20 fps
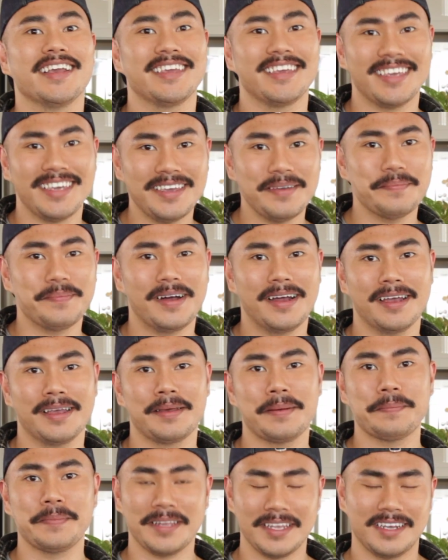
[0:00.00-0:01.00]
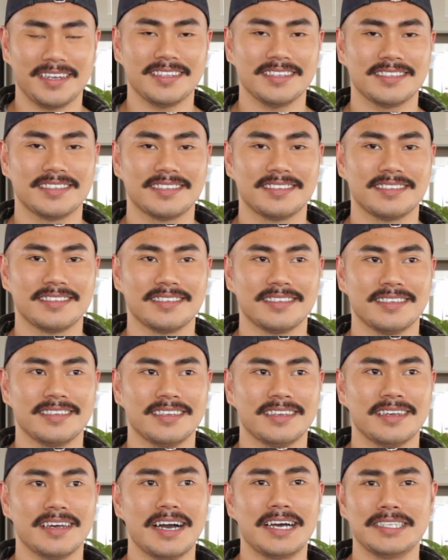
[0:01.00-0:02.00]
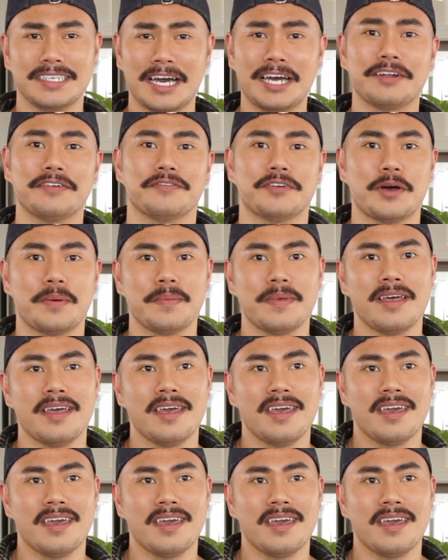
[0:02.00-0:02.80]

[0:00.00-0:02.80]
keep buying plants, a ton of them,